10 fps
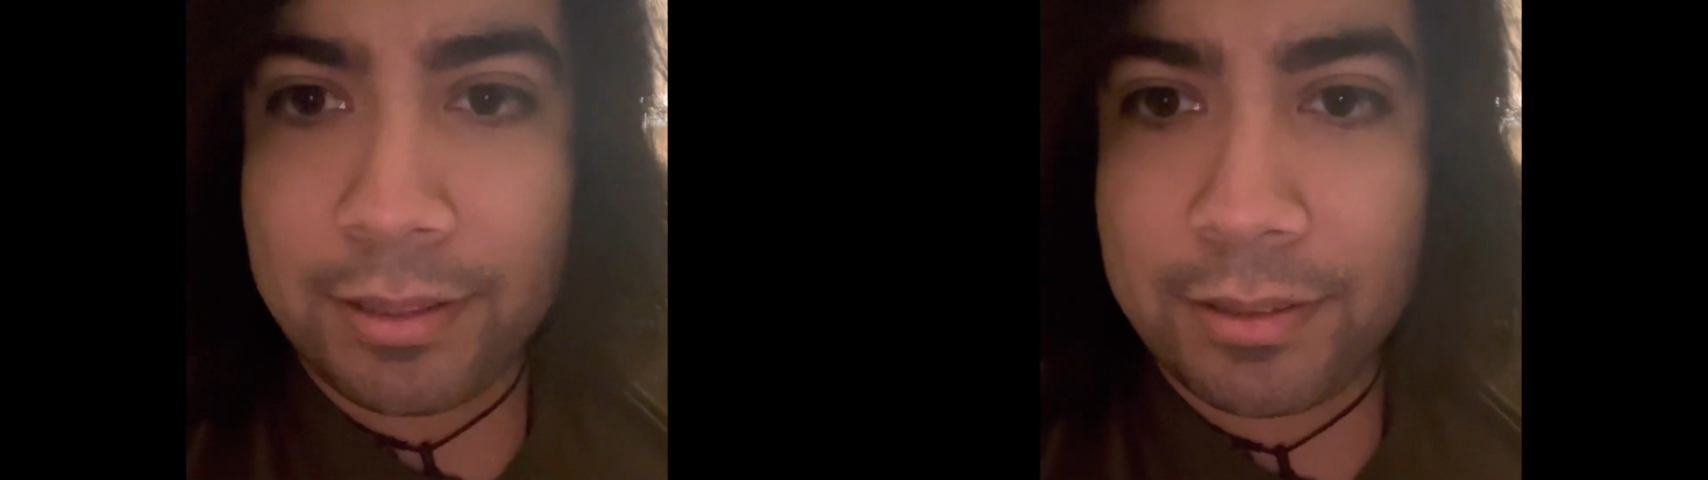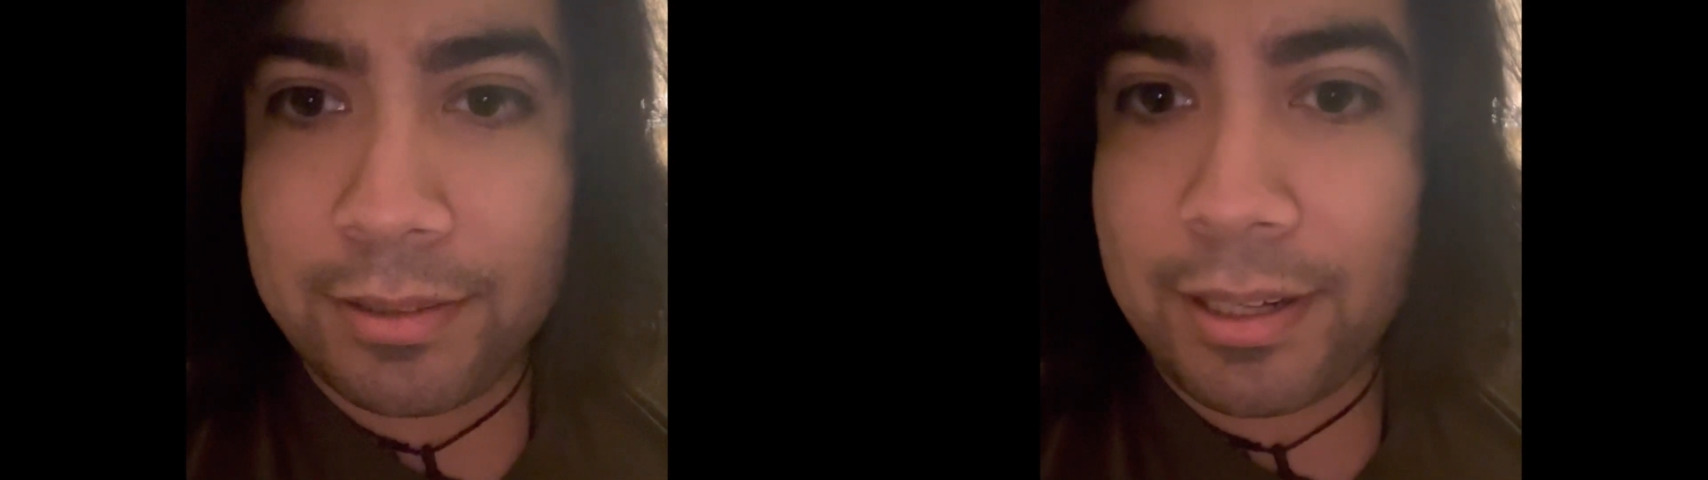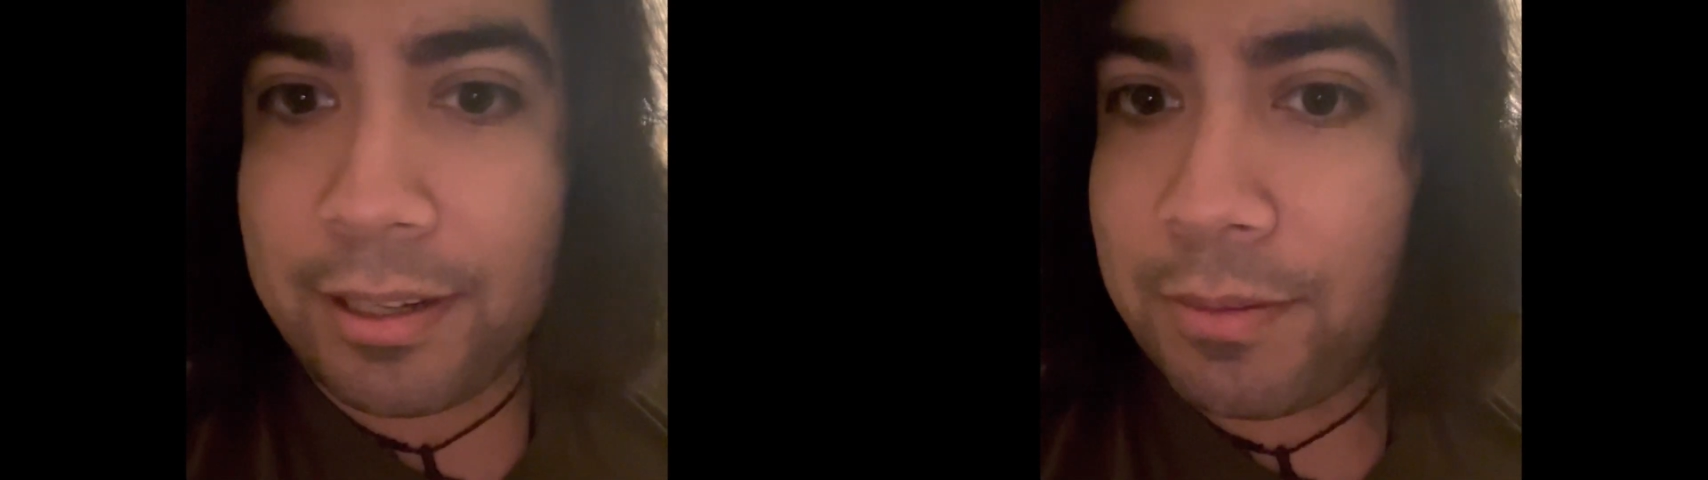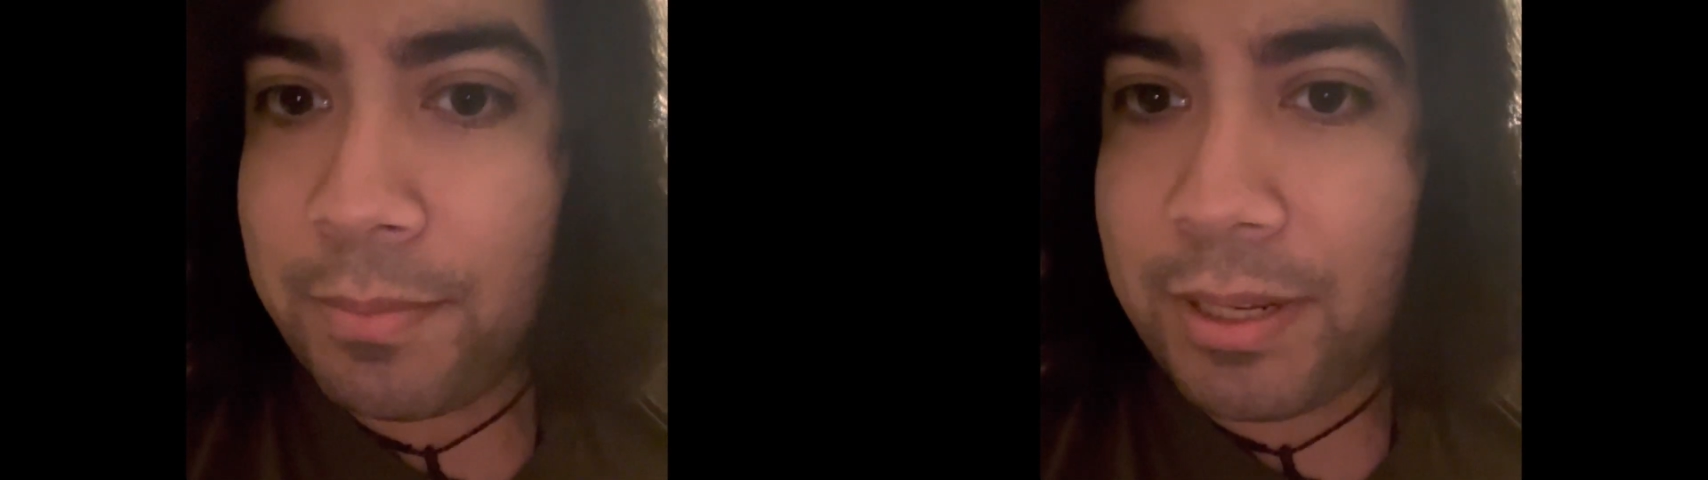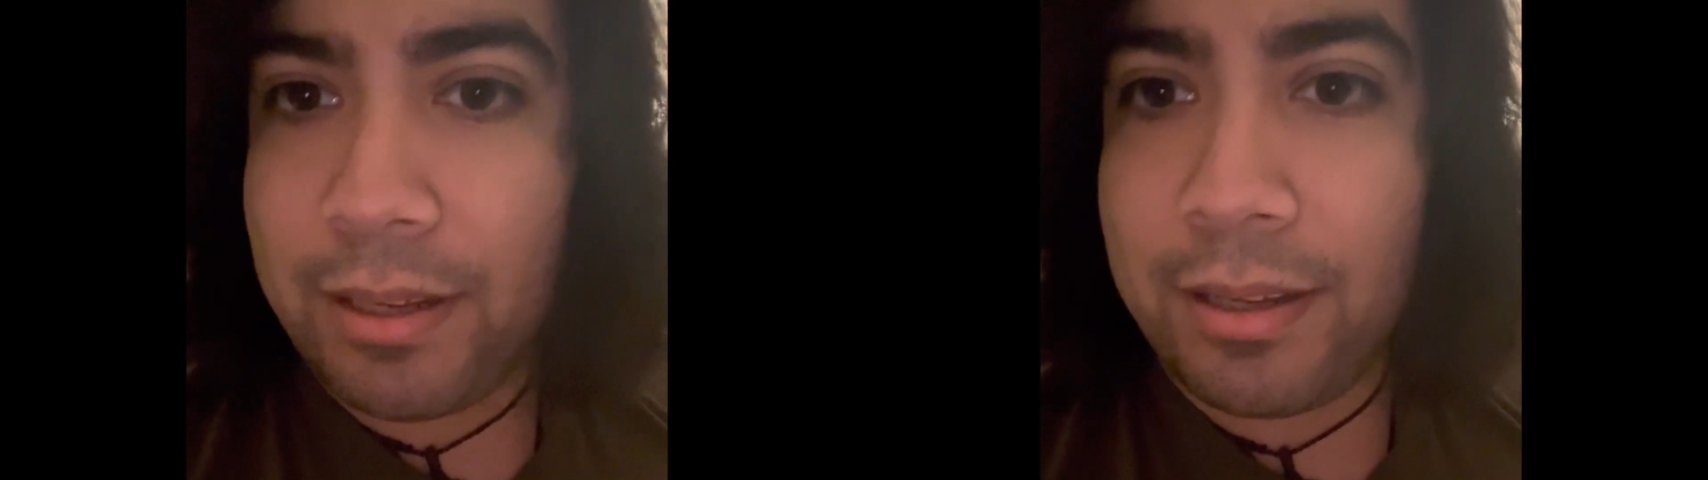This is not going to
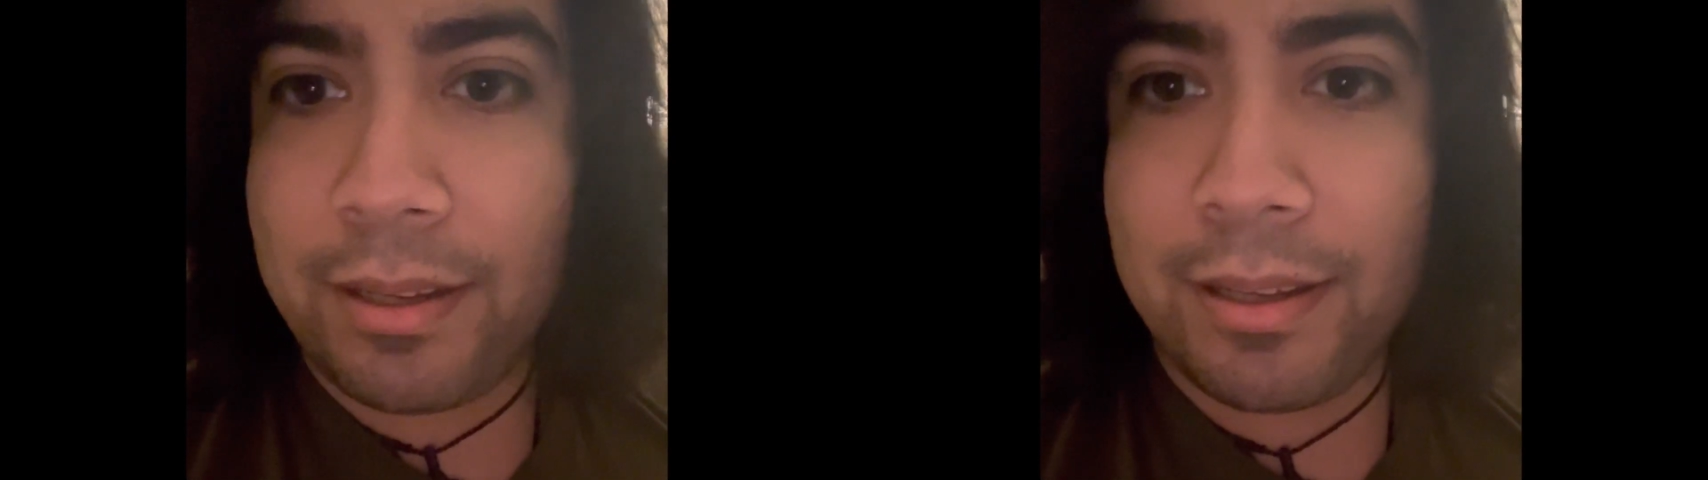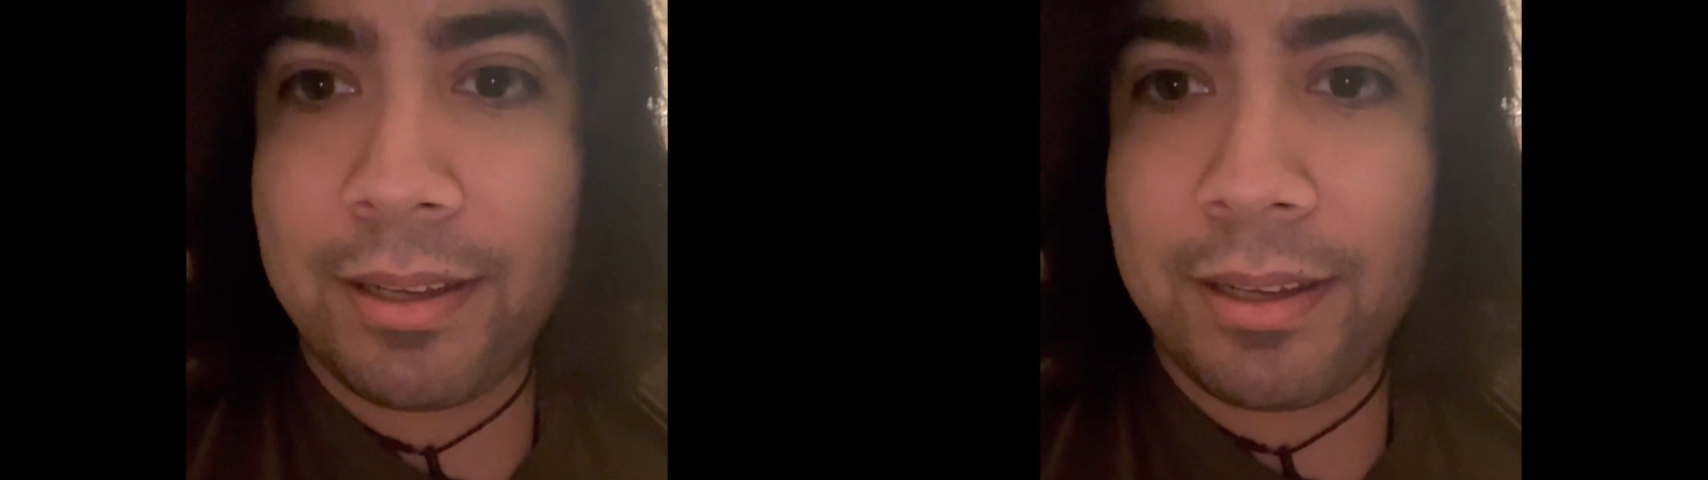be